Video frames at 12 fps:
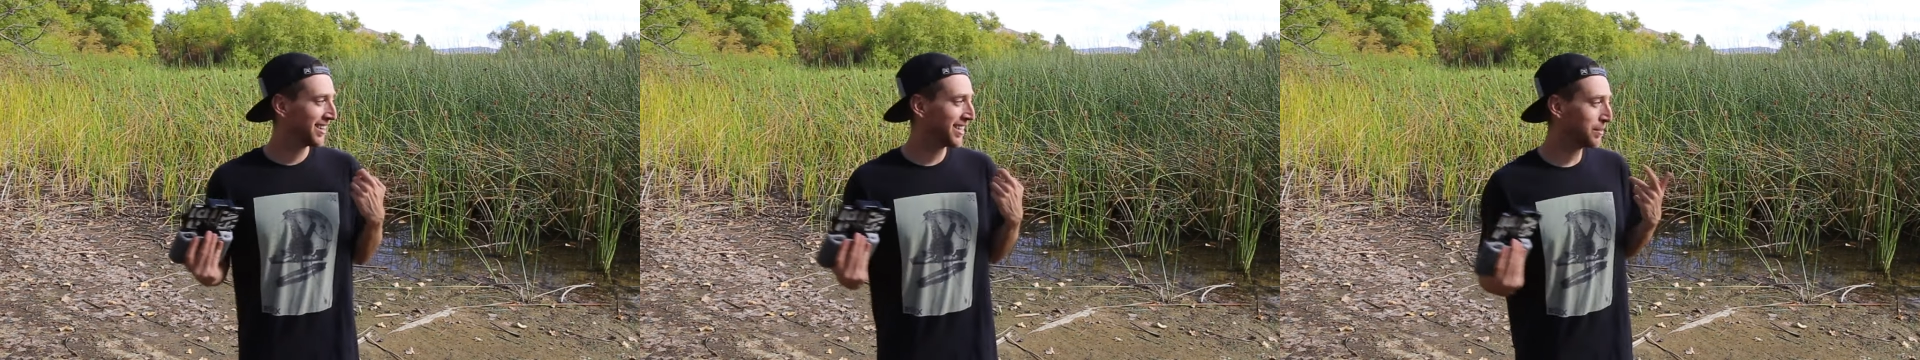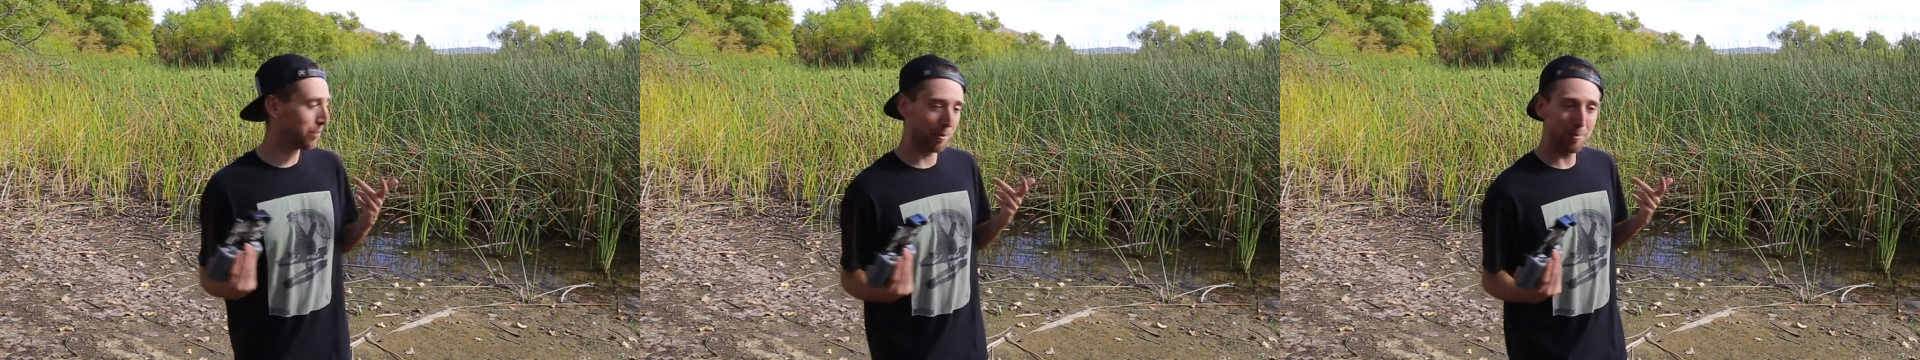
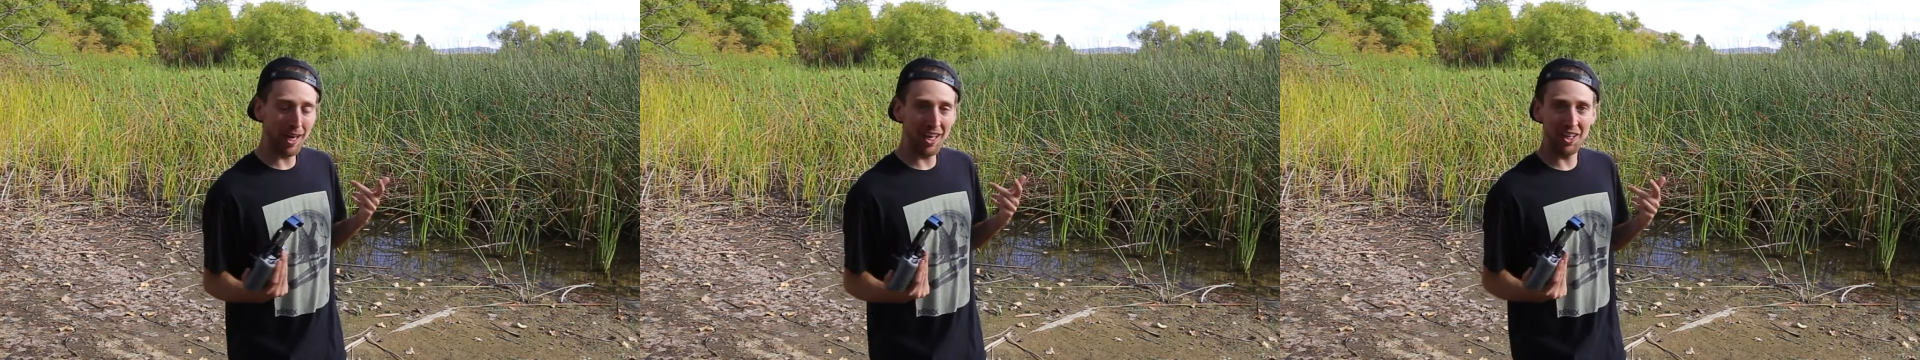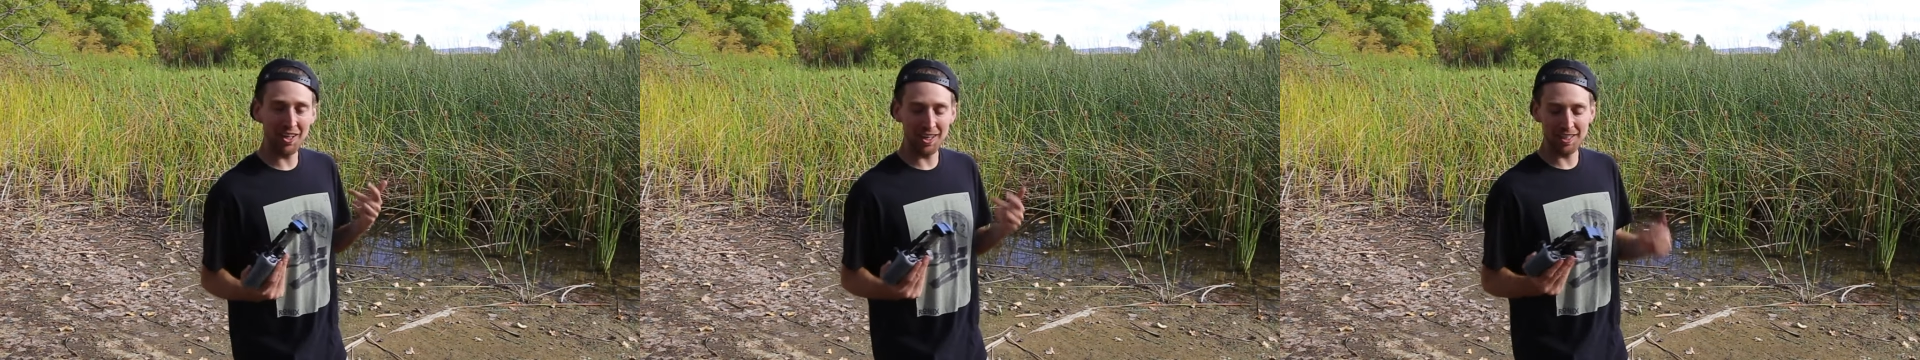these
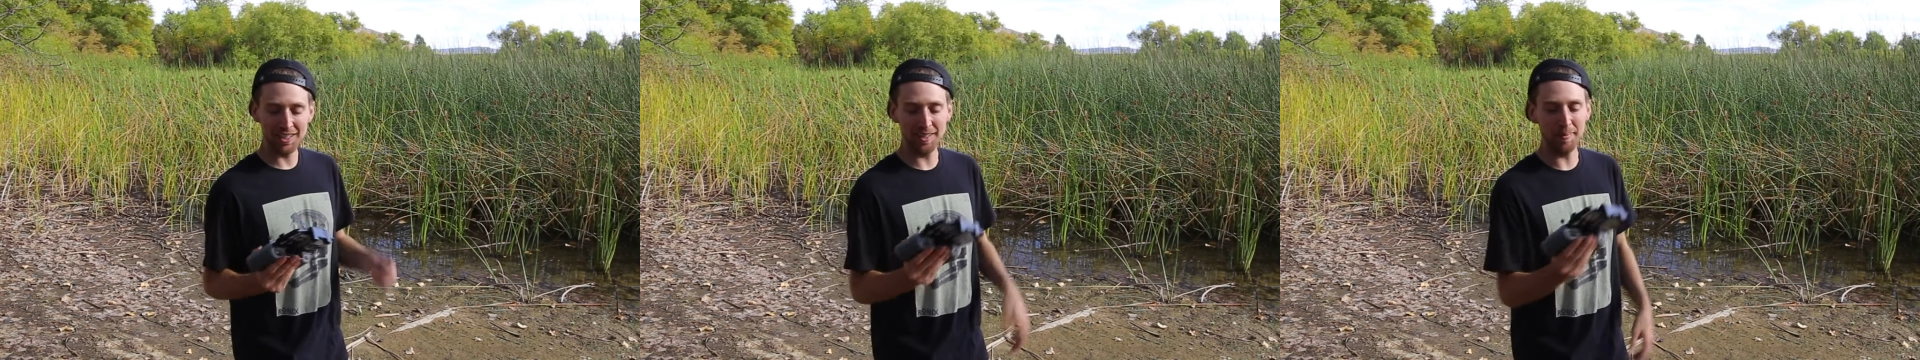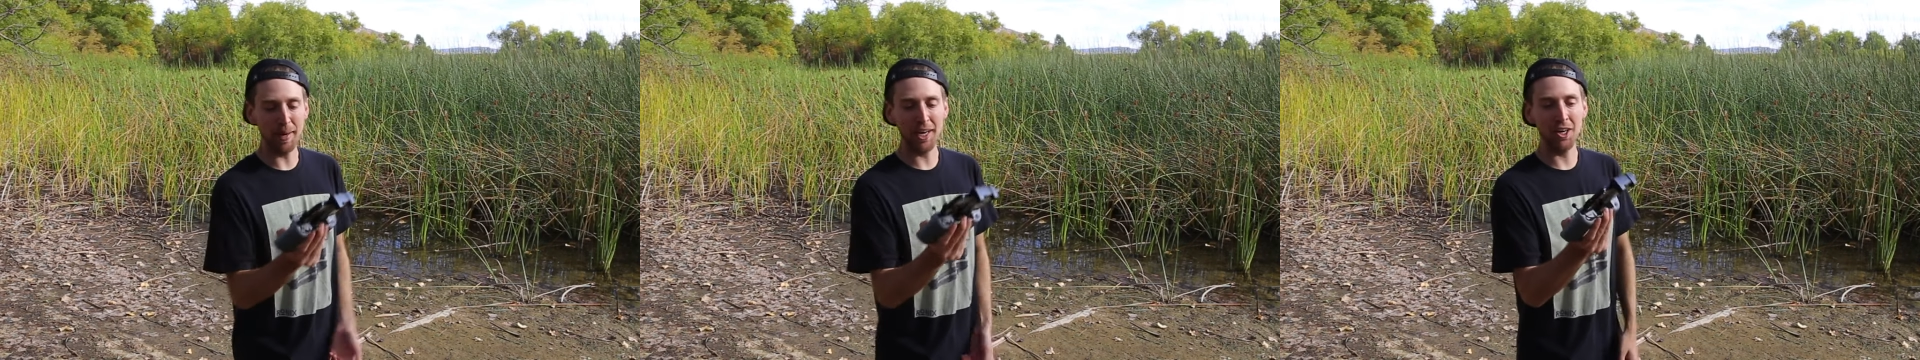propellers,
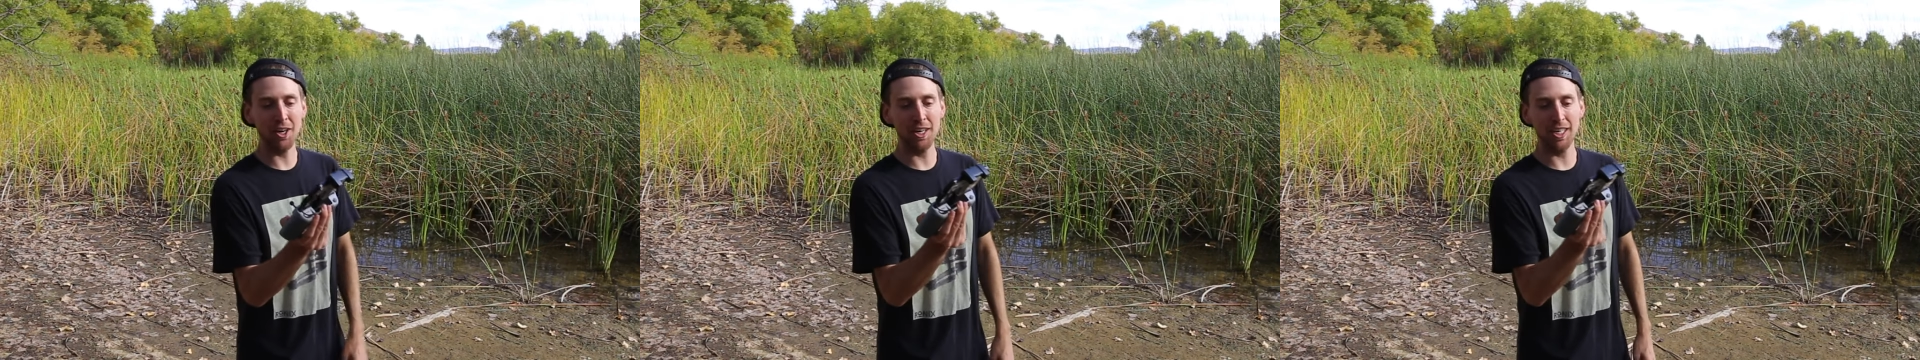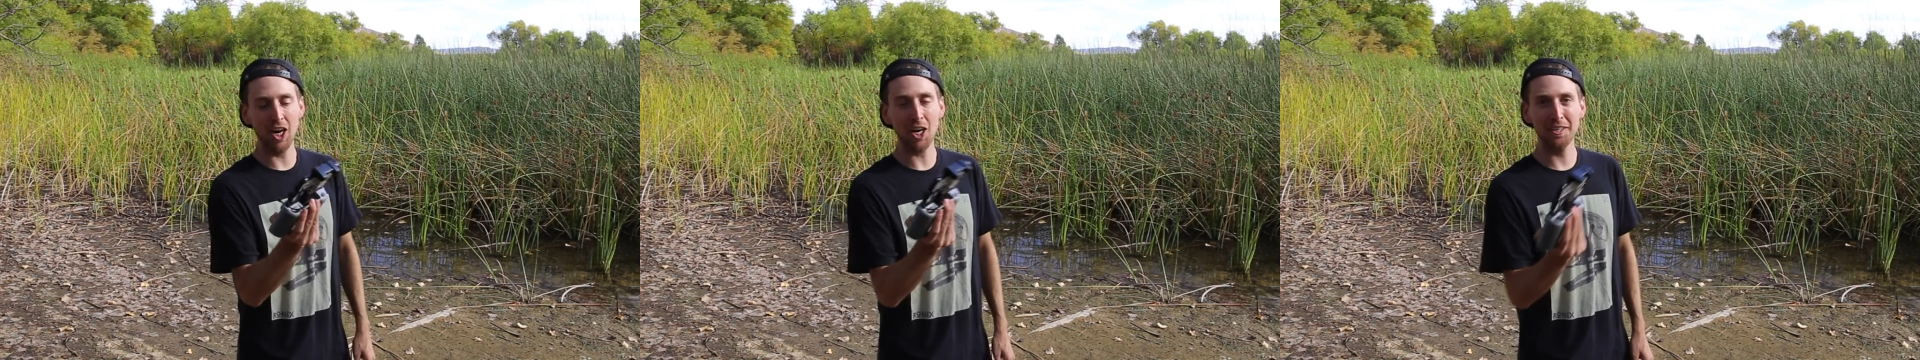the
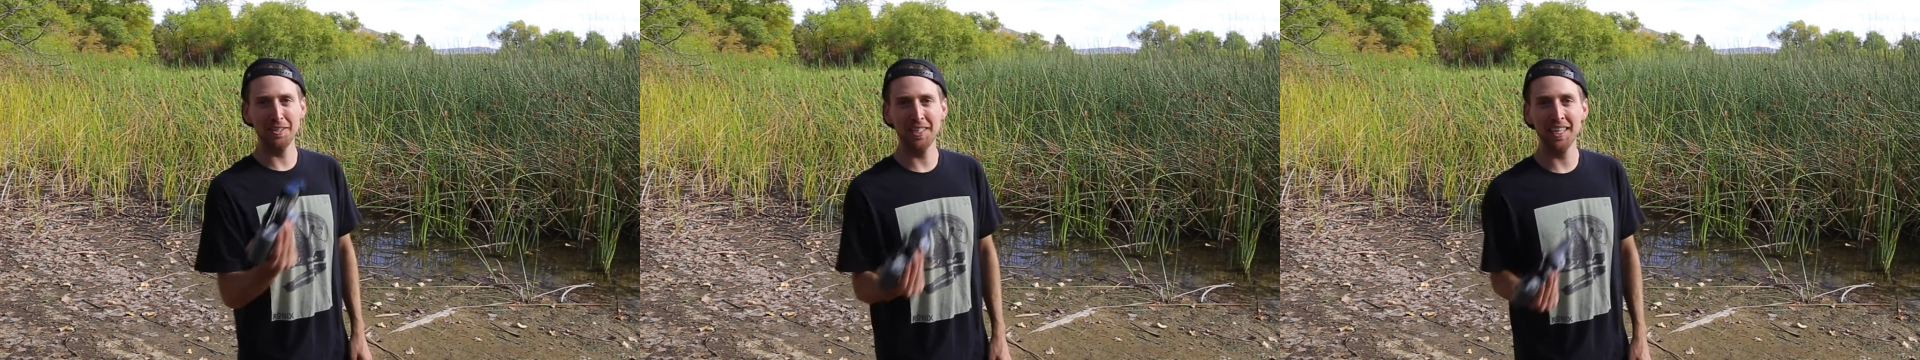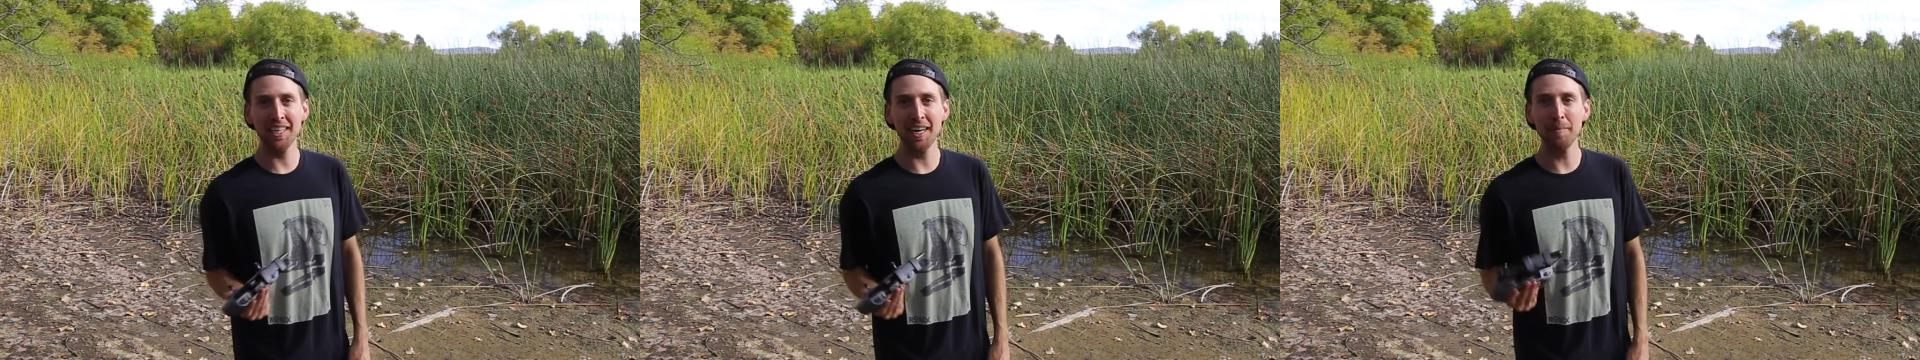better
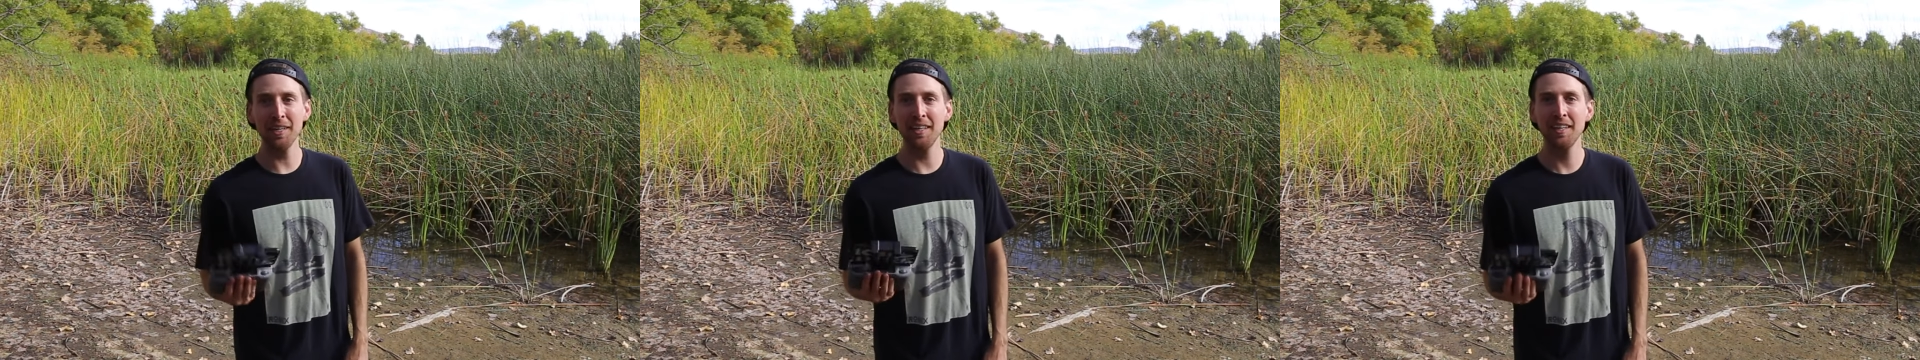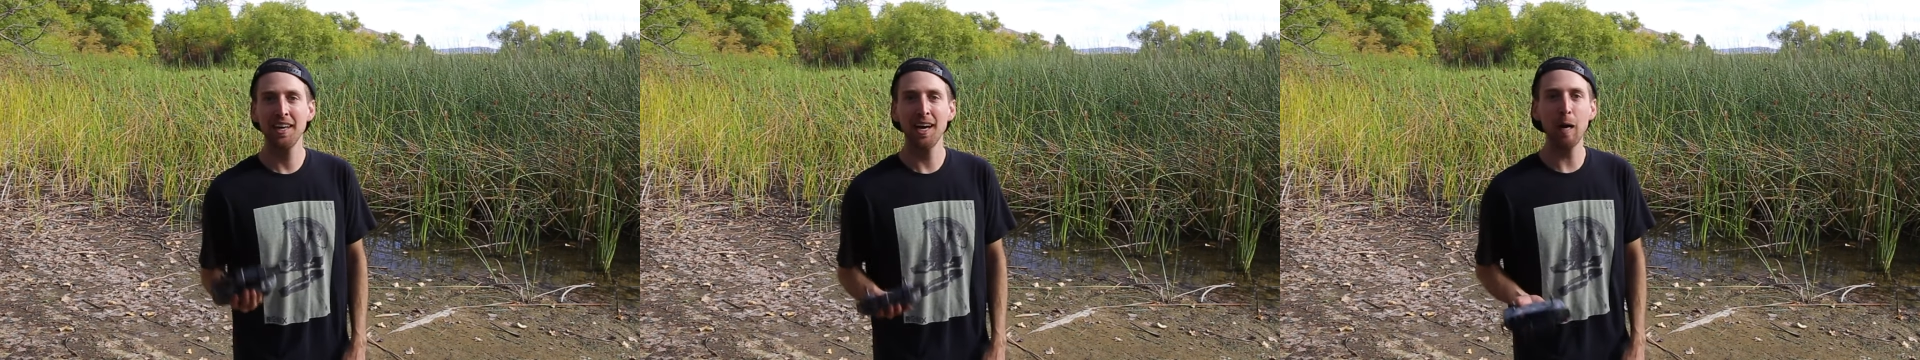OcuSync, I
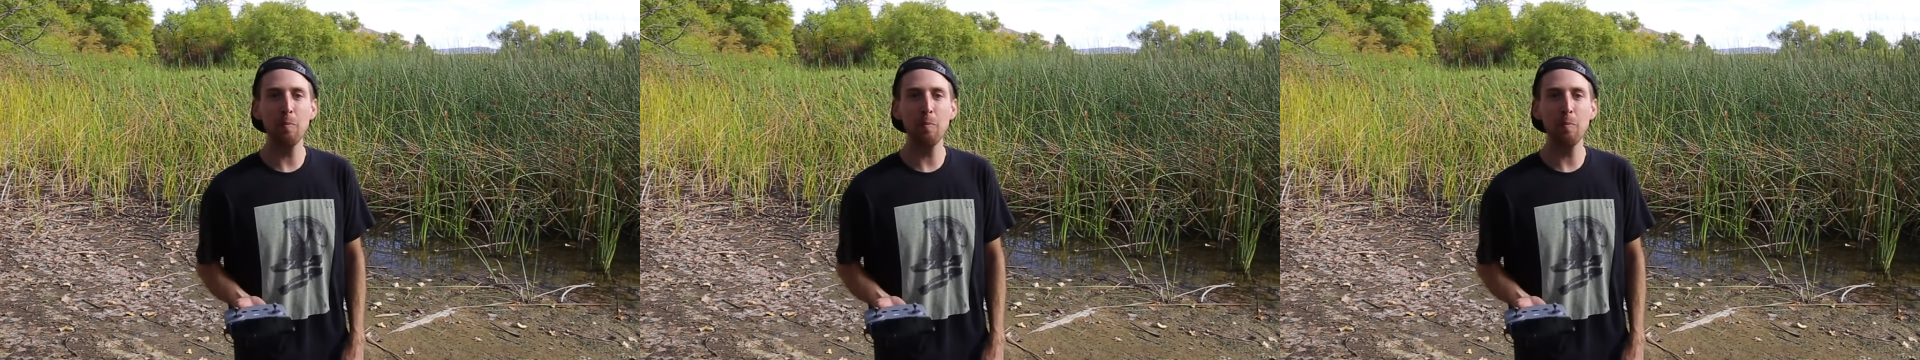mean,